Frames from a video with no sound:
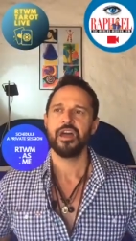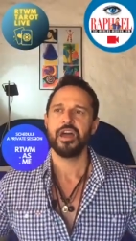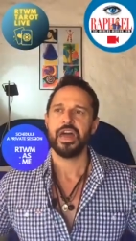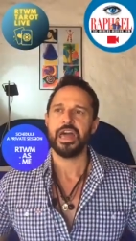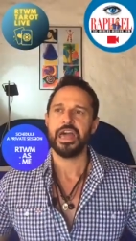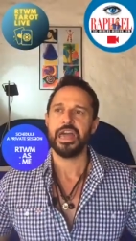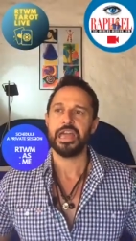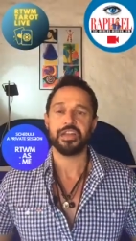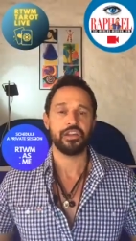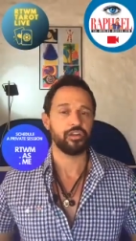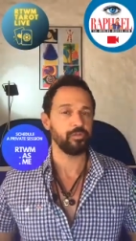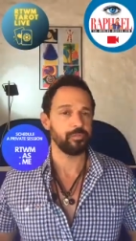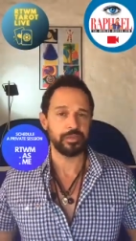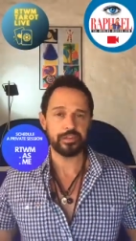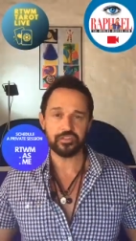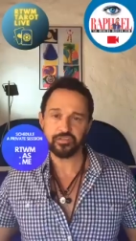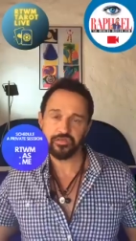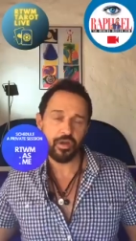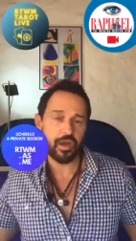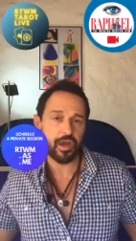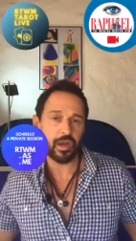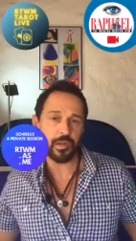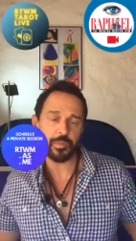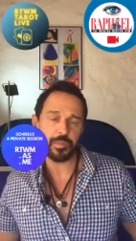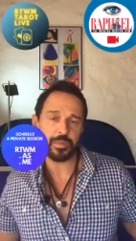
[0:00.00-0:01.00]
it could be
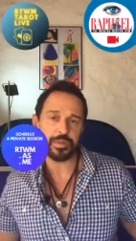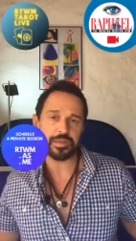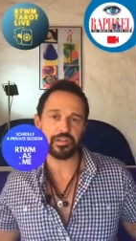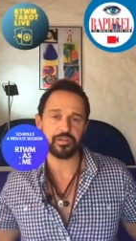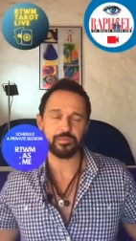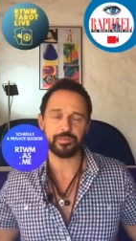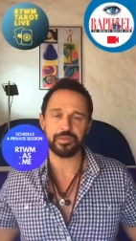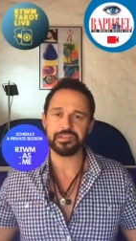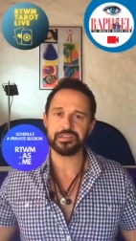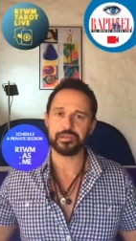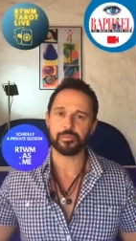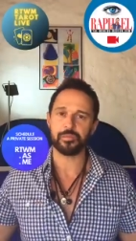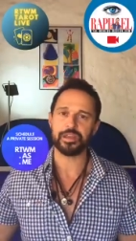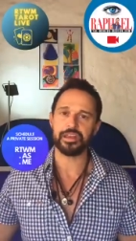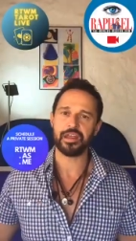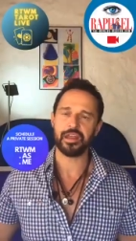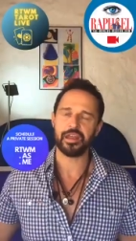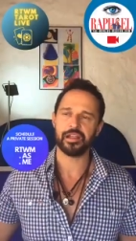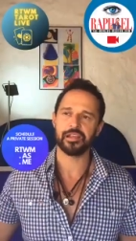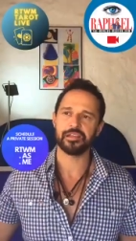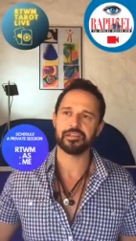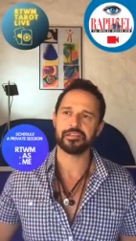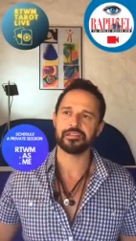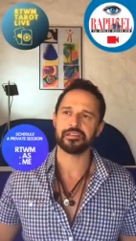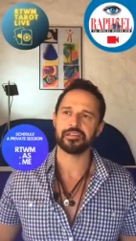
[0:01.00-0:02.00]
Trump, it could be someone
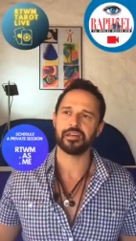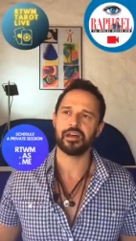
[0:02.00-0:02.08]
else.